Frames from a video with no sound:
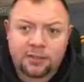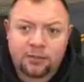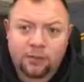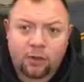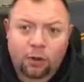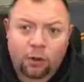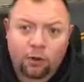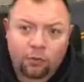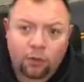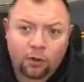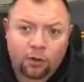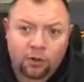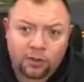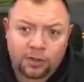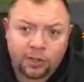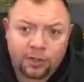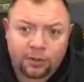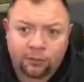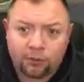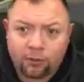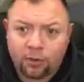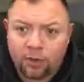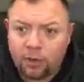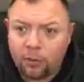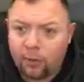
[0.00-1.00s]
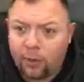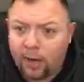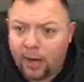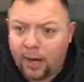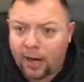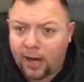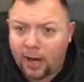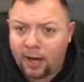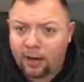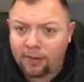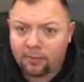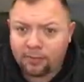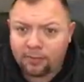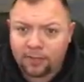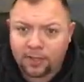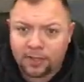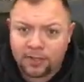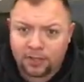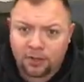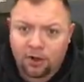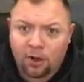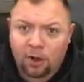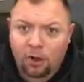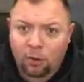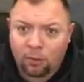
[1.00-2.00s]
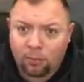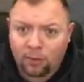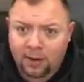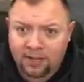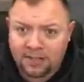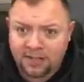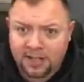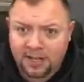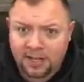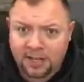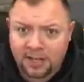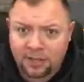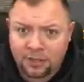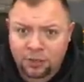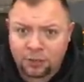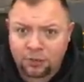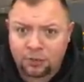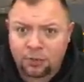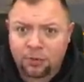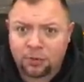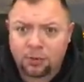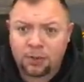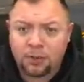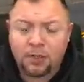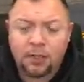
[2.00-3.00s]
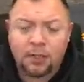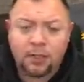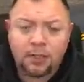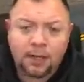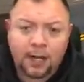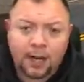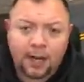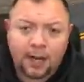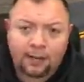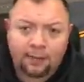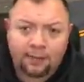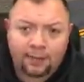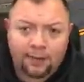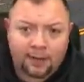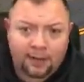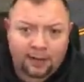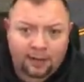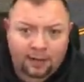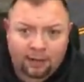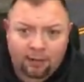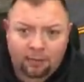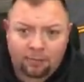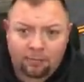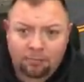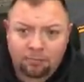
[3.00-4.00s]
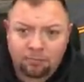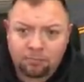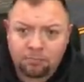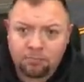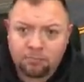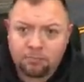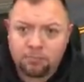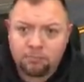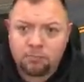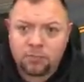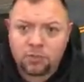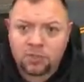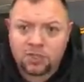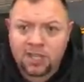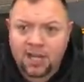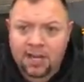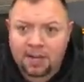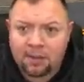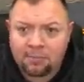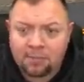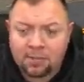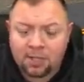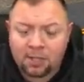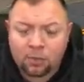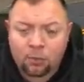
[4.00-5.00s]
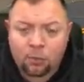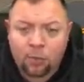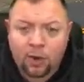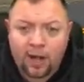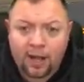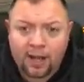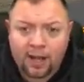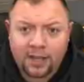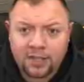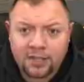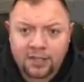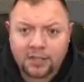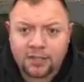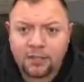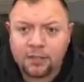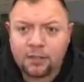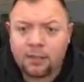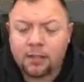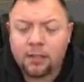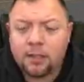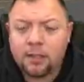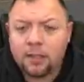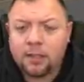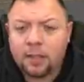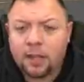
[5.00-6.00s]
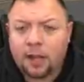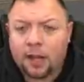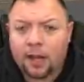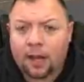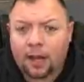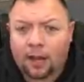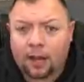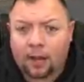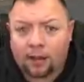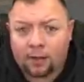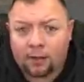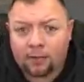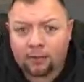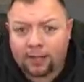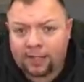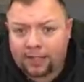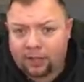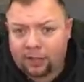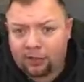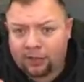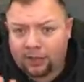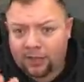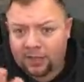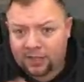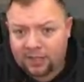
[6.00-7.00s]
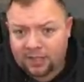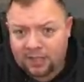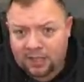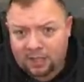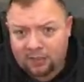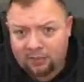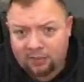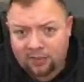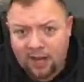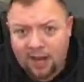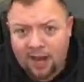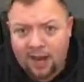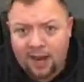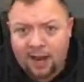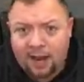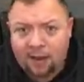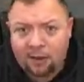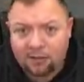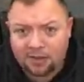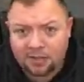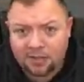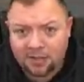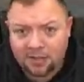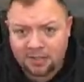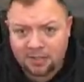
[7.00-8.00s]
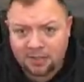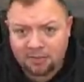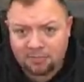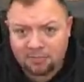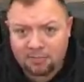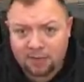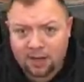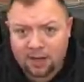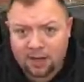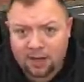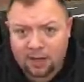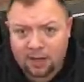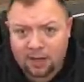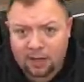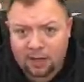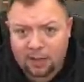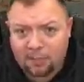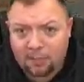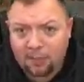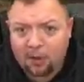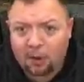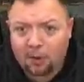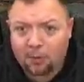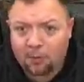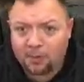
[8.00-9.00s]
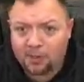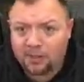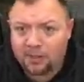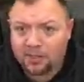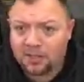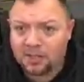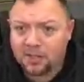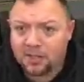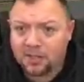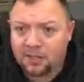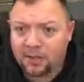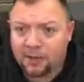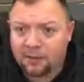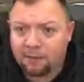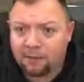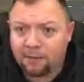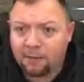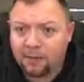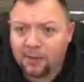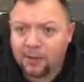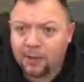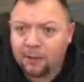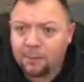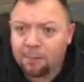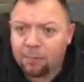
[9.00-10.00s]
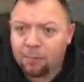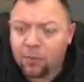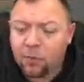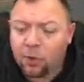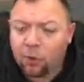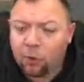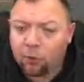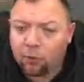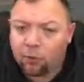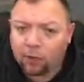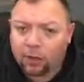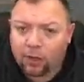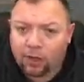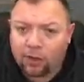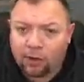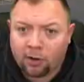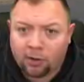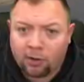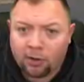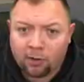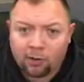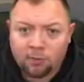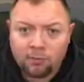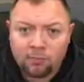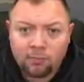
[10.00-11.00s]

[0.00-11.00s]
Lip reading: over to the freeway is all residential, and then same to the west. Like you can see, you've got houses and apartments and stuff over here